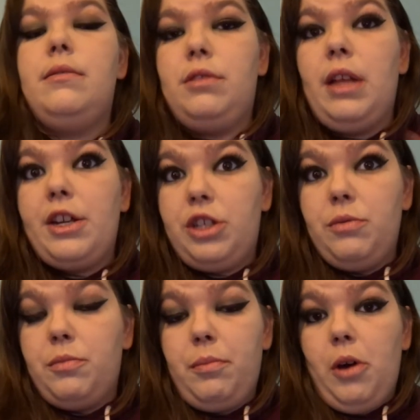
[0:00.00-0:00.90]
like she
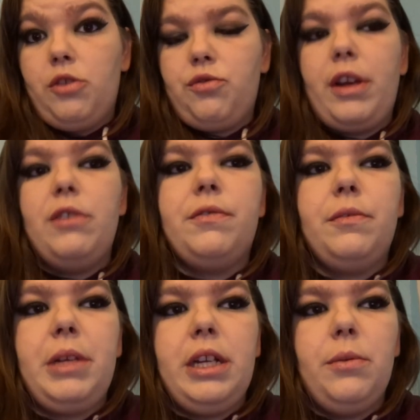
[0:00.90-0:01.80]
was put on trial for
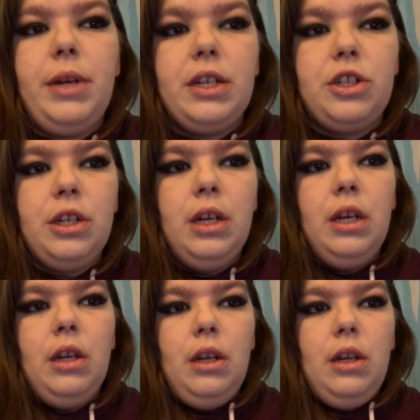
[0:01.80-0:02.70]
being a witch,
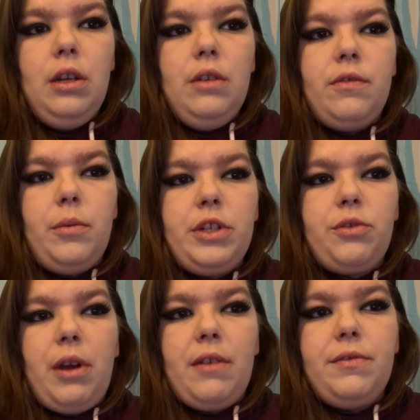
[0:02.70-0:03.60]
for
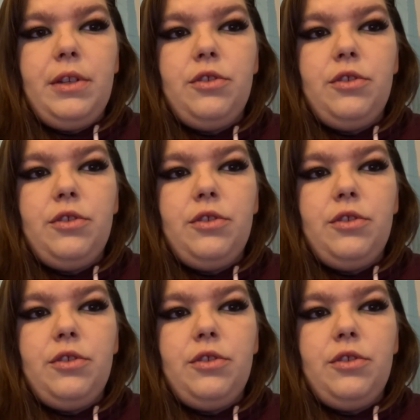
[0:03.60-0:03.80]
witchcraft.